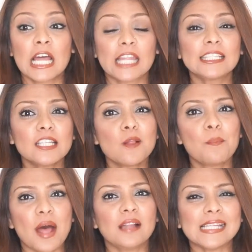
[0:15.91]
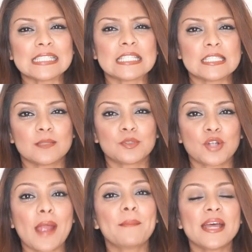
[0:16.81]
Click the little bell next to the
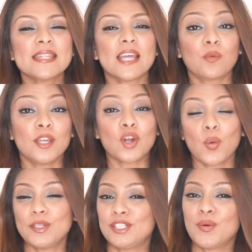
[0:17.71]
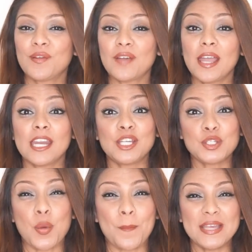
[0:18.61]
subscribe button, that way you're always notified and you
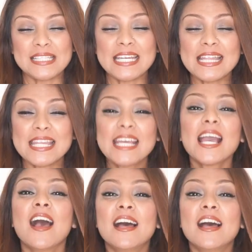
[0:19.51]
don't miss anything.